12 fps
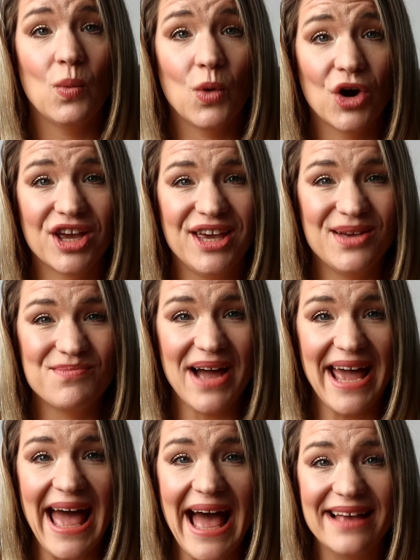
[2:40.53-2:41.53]
working
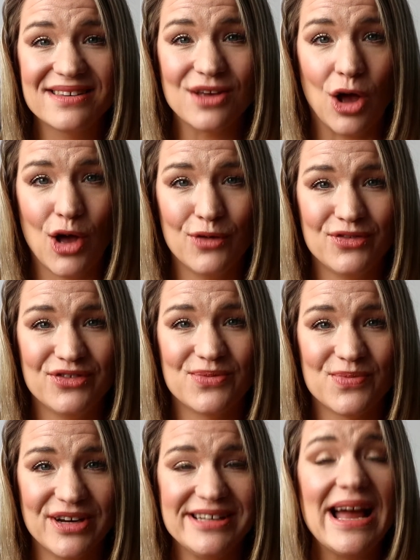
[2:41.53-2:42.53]
my ass off to
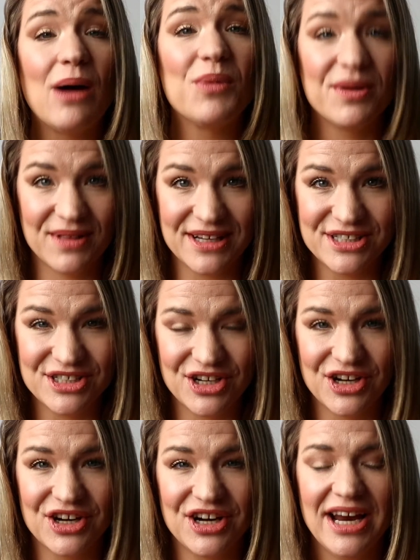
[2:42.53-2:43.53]
bring down my blood
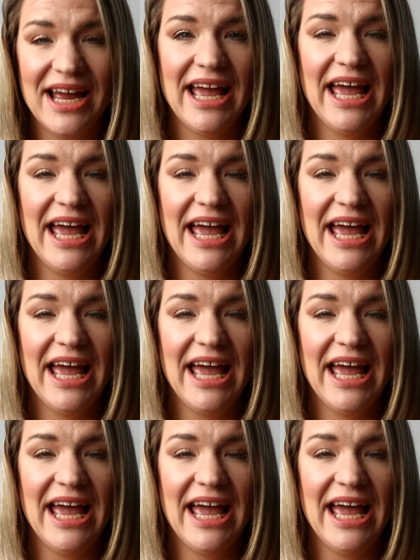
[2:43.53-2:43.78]
sugar